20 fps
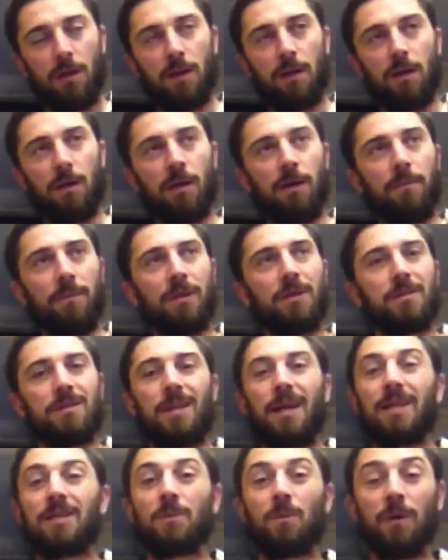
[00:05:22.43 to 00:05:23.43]
uh, because
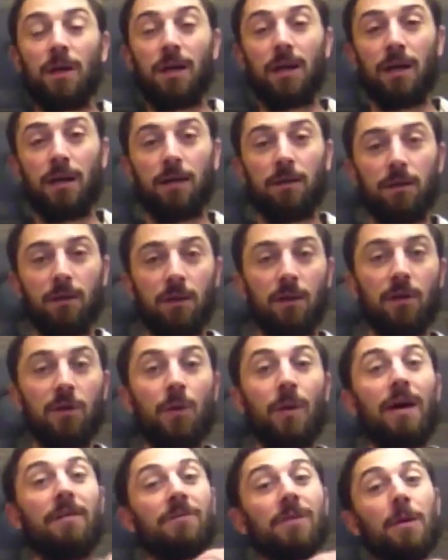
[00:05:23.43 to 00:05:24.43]
that's where, you know,
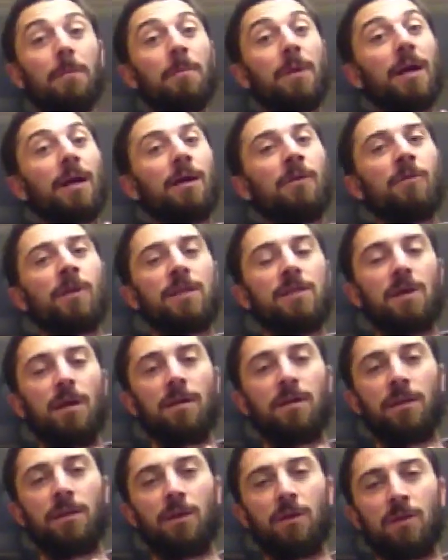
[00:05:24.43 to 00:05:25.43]
you have capillaries
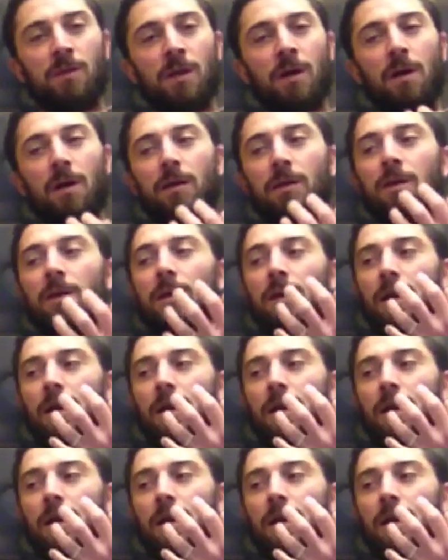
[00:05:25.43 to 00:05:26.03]
under your tongue,